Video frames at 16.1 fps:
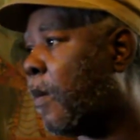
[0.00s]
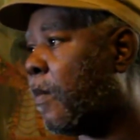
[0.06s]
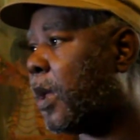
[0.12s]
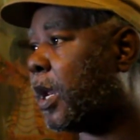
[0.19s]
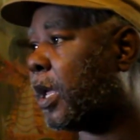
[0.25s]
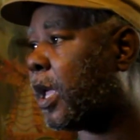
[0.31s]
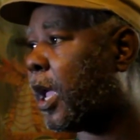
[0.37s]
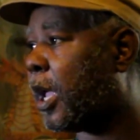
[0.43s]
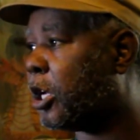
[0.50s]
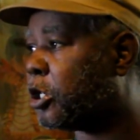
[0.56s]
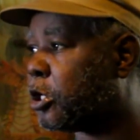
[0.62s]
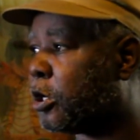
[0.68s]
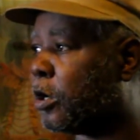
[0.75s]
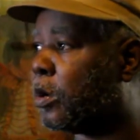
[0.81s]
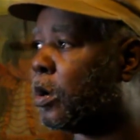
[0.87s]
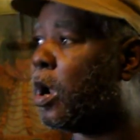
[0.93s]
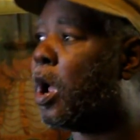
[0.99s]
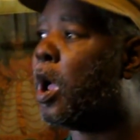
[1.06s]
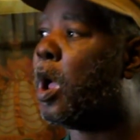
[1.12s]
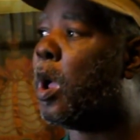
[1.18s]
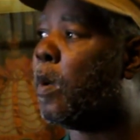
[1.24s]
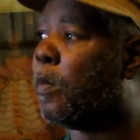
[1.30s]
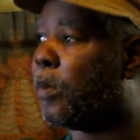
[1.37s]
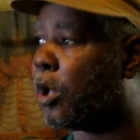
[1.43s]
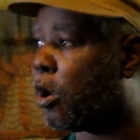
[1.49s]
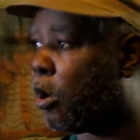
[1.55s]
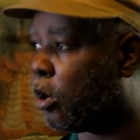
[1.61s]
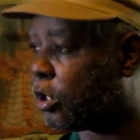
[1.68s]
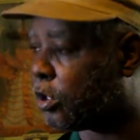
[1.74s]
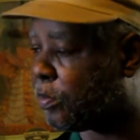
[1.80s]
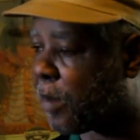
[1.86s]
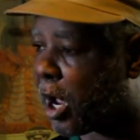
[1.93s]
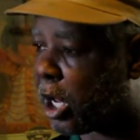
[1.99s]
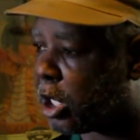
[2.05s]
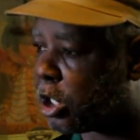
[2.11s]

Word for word: my medication because my